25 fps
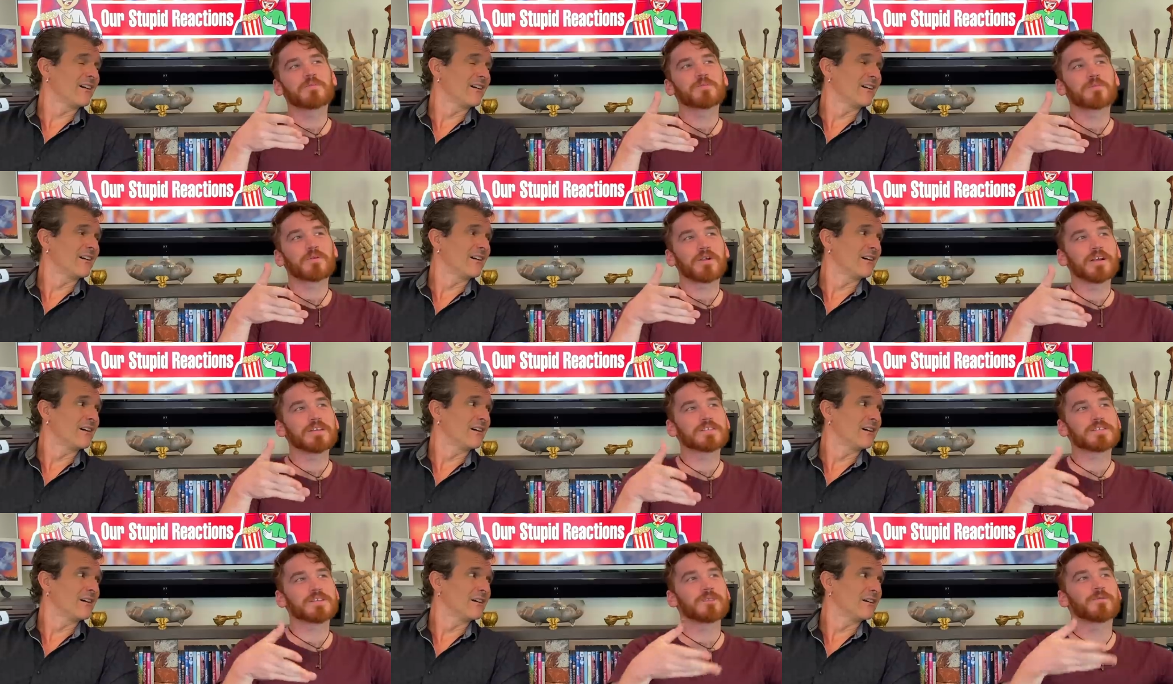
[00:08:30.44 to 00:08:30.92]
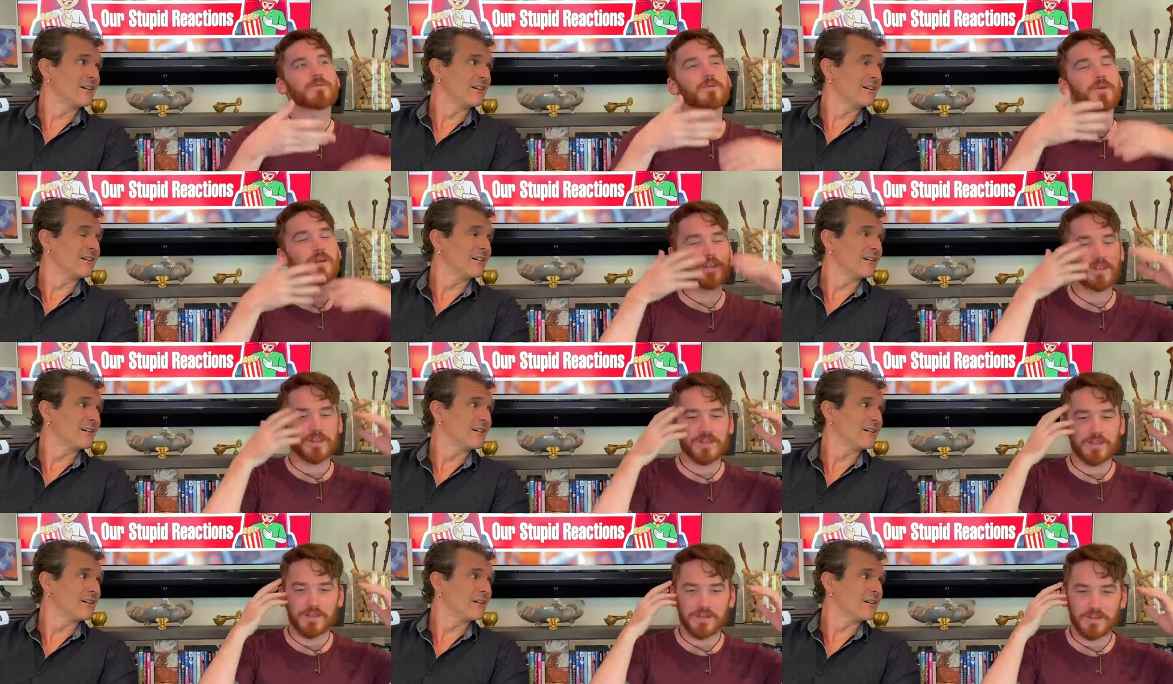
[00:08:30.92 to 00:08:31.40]
Speaker 1: impressive
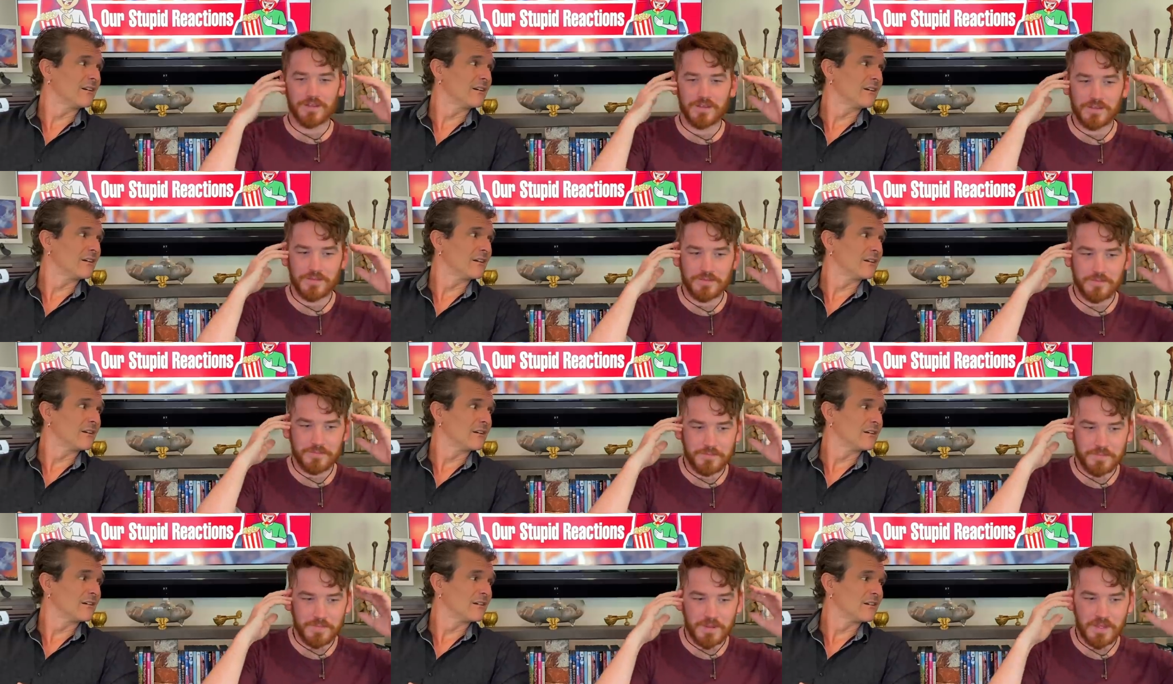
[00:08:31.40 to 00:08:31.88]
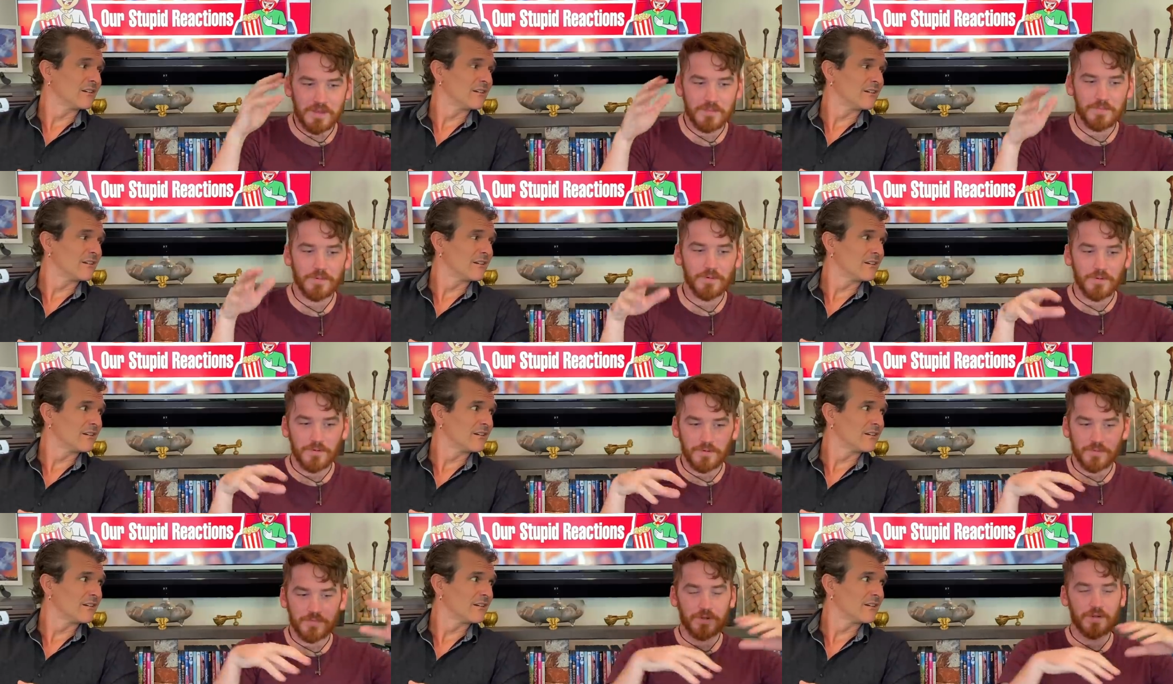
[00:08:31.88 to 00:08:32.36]
when
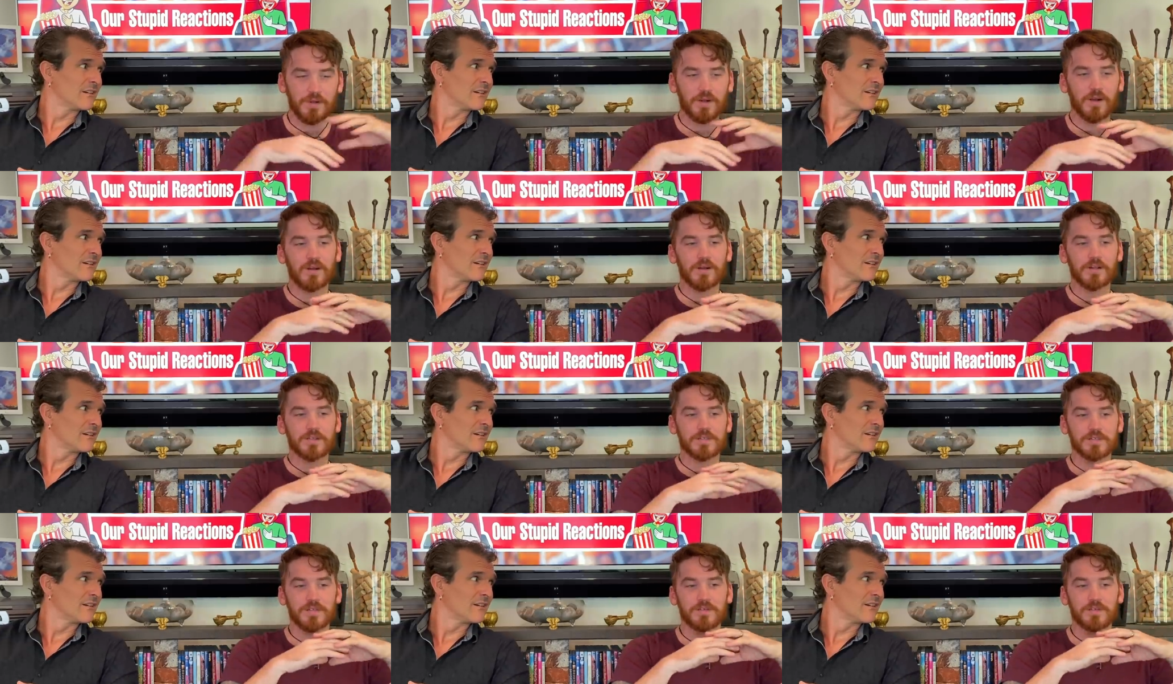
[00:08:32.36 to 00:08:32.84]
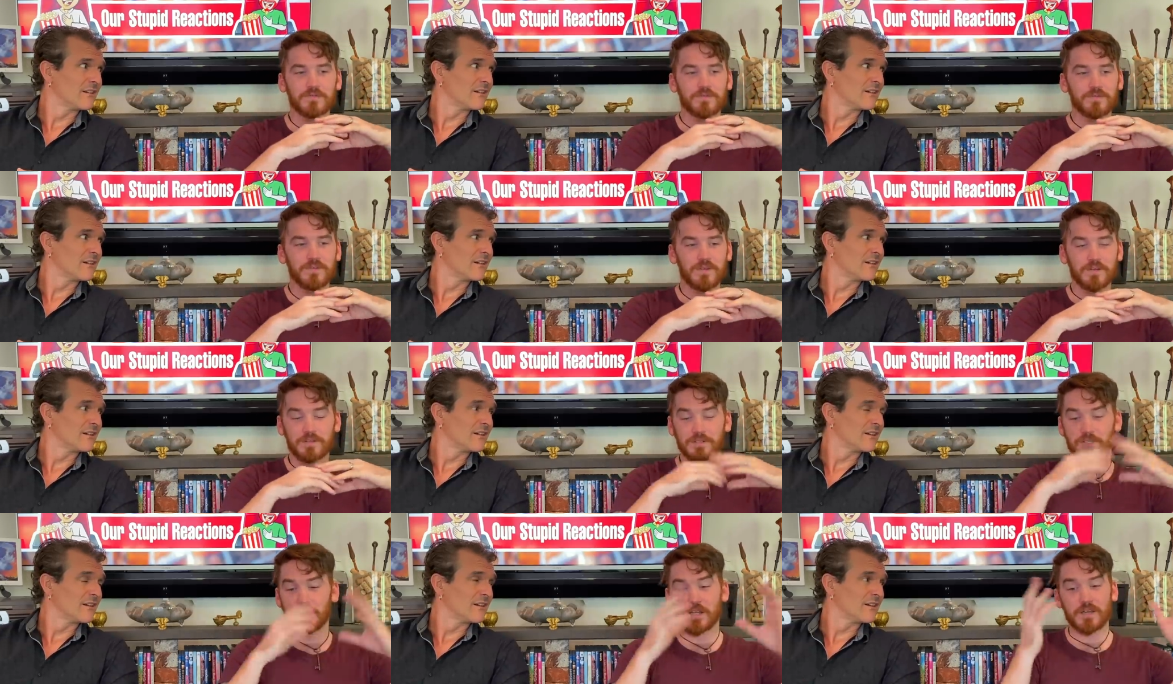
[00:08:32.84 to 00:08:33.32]
people, regardless of
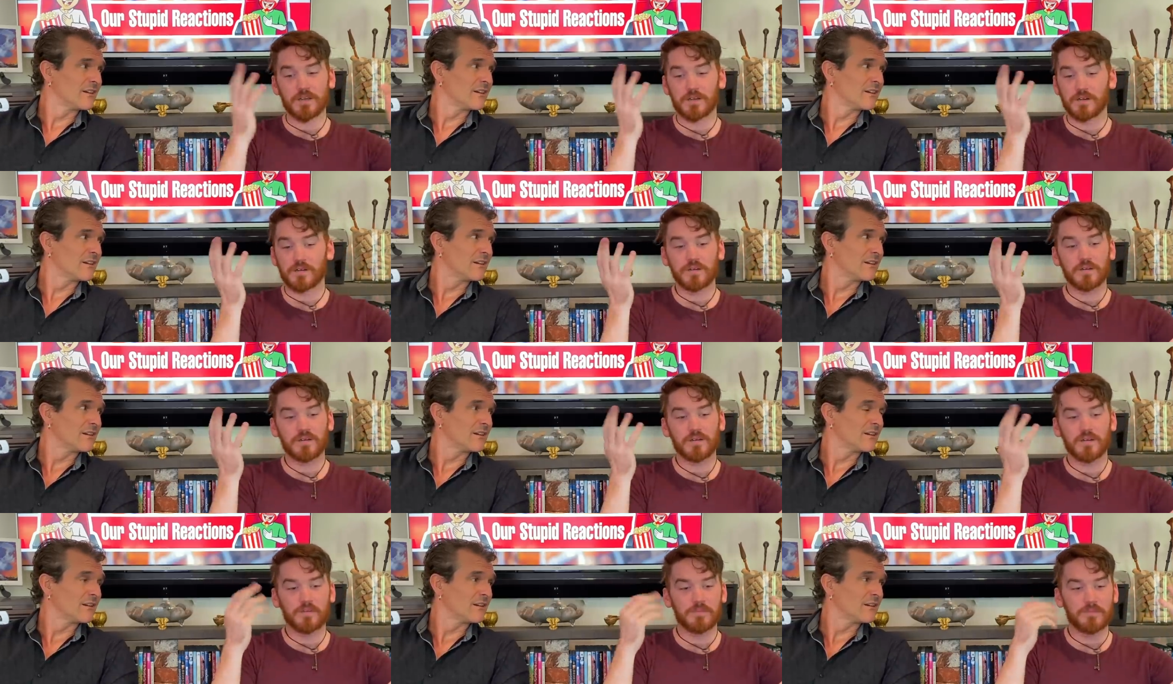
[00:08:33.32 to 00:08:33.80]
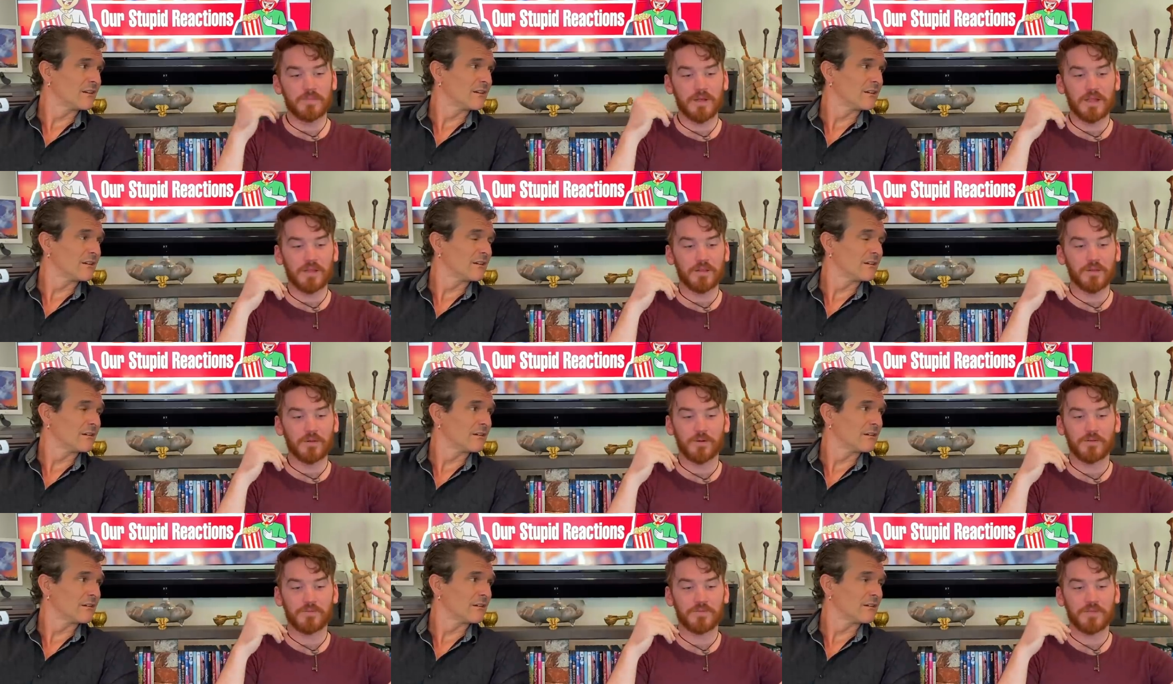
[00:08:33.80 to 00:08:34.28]
their gender,
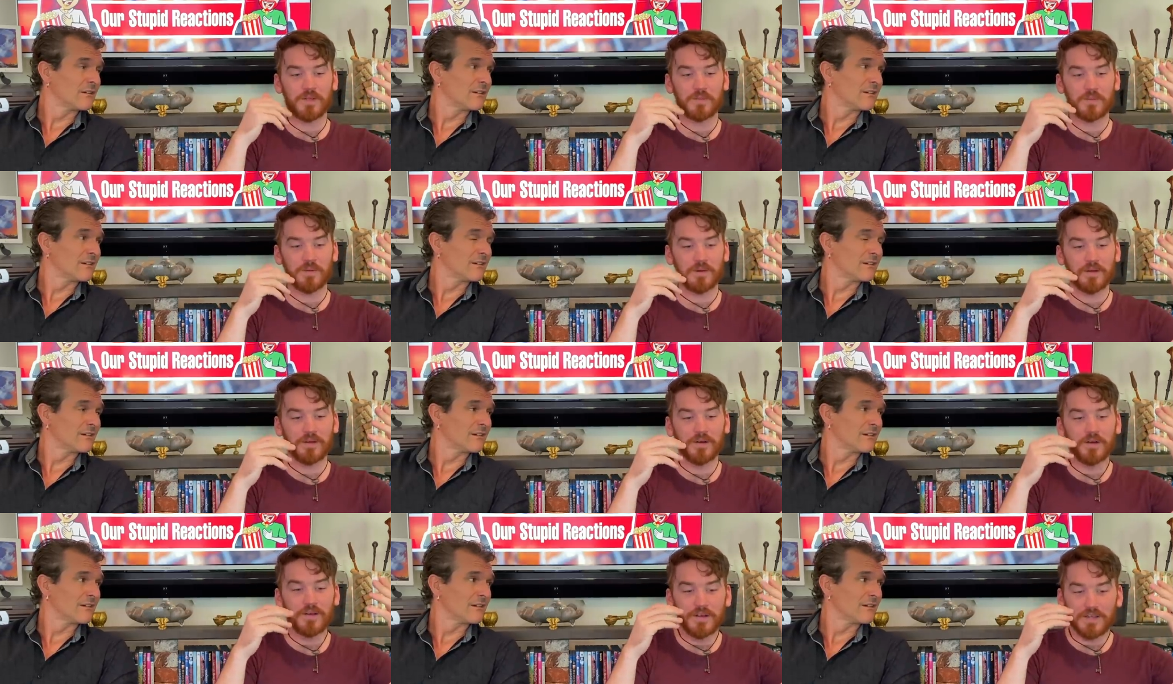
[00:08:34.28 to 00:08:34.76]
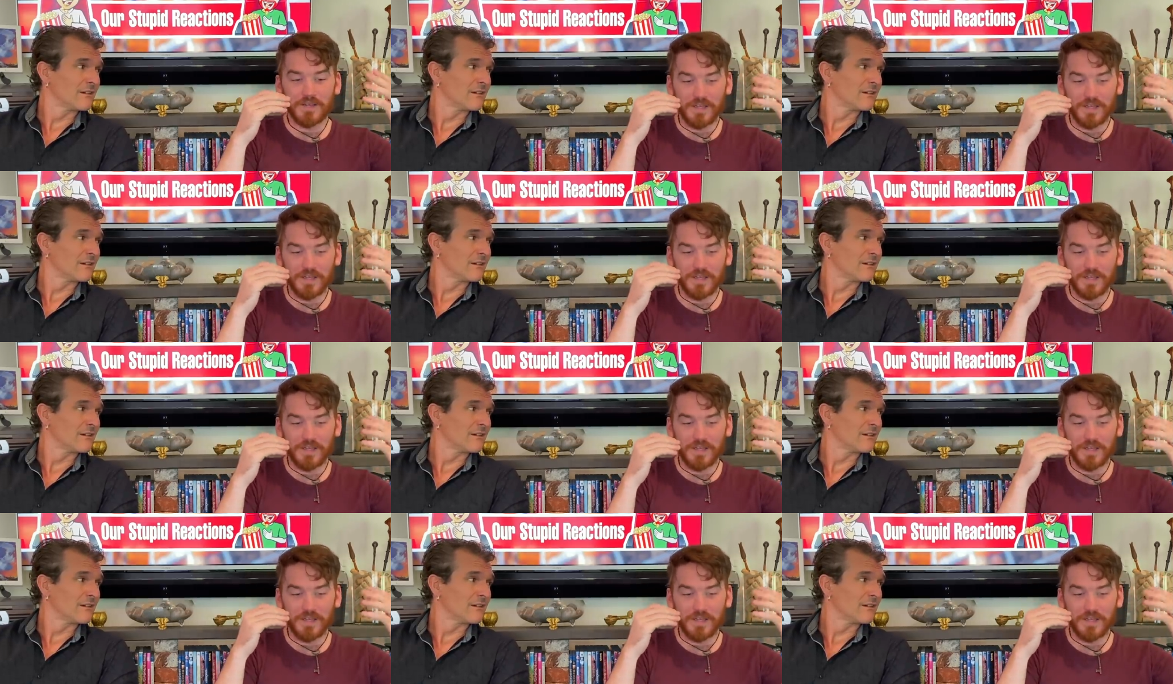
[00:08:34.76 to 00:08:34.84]
male or female,